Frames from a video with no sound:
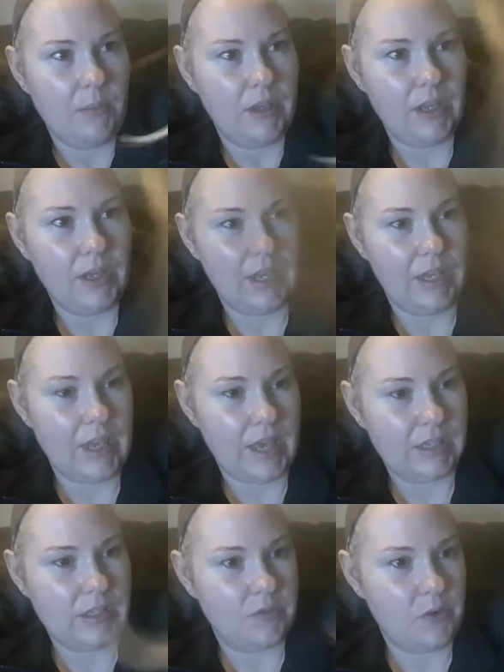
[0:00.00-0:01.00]
gonna
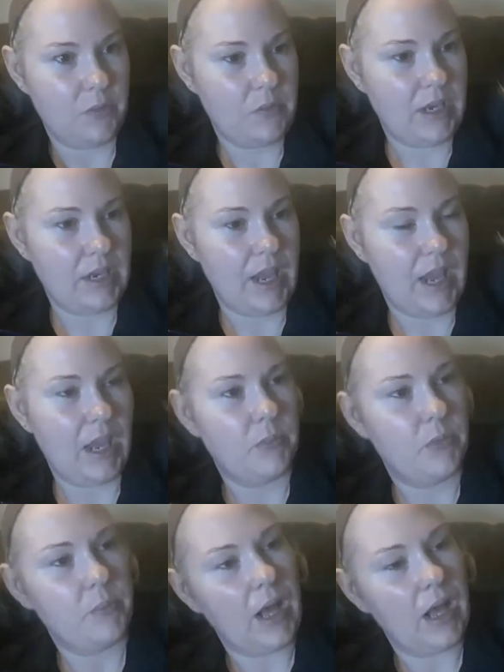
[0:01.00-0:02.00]
guess from the
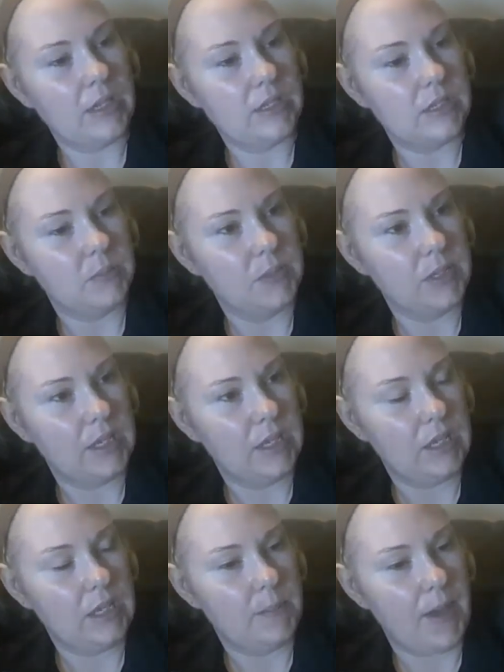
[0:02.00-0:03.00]
nape
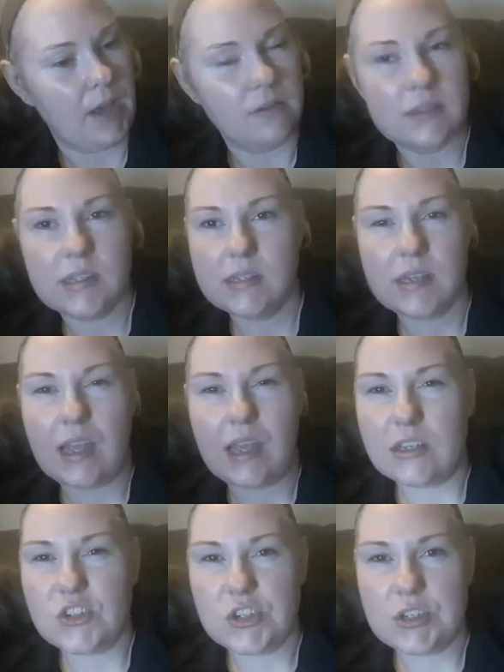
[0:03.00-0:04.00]
possibly about 6 to 8
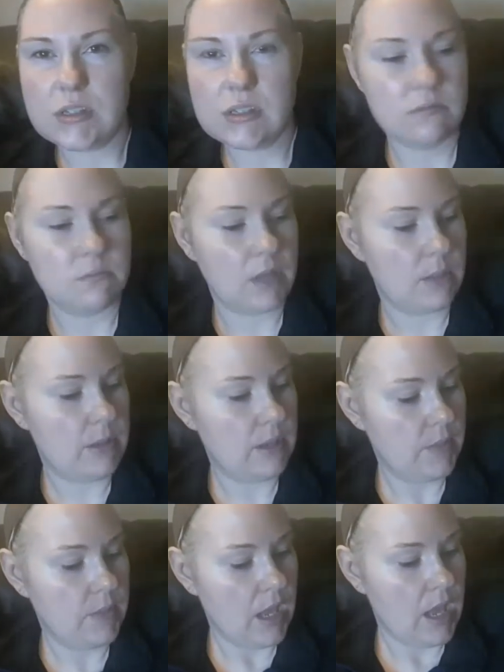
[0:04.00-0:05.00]
inches,
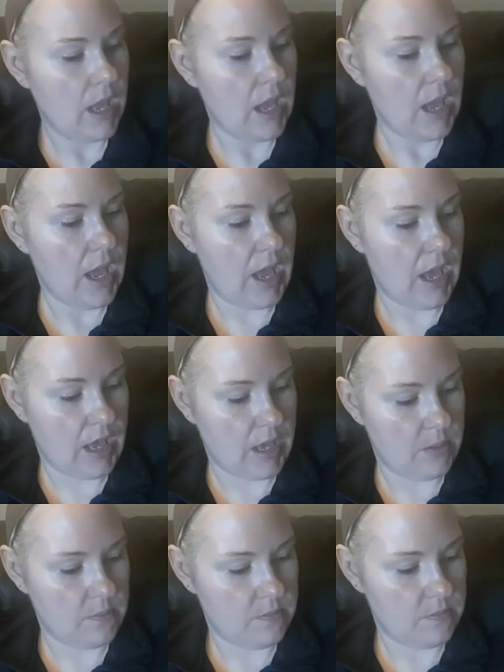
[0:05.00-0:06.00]
maybe.
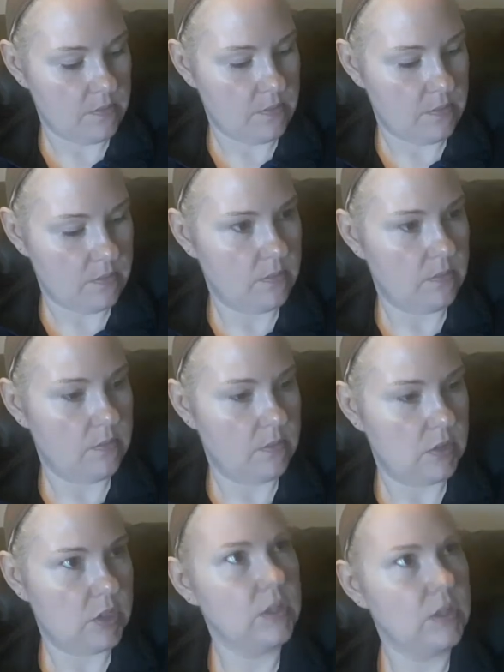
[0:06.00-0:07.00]

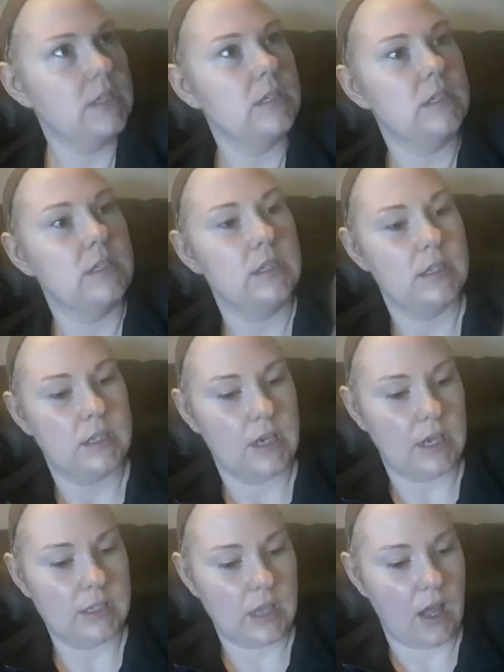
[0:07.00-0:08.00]
So this is a
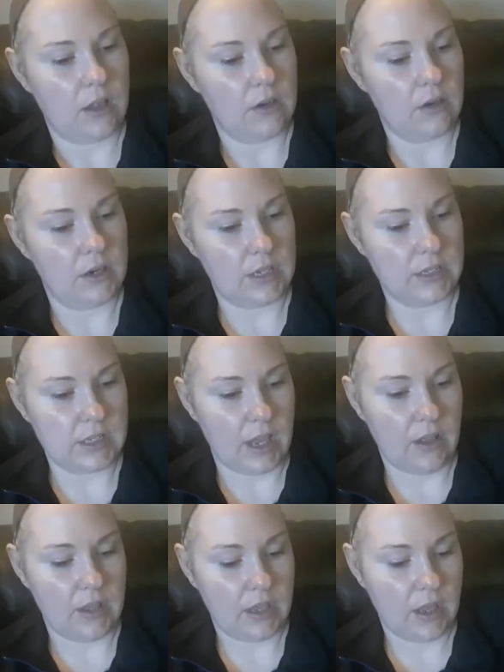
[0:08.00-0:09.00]
nice color, a nice
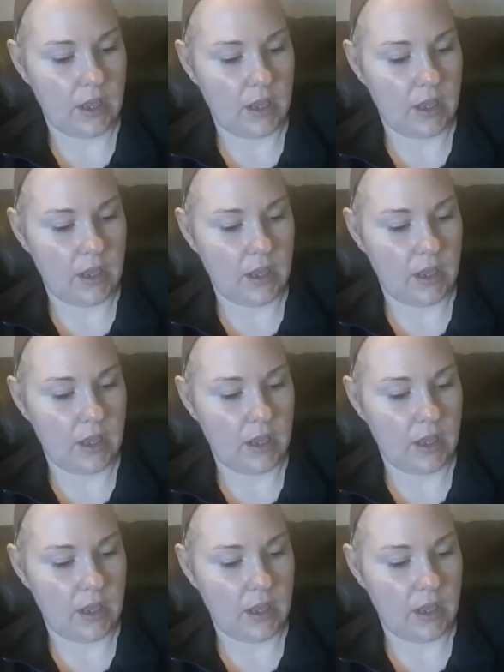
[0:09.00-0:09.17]
style. It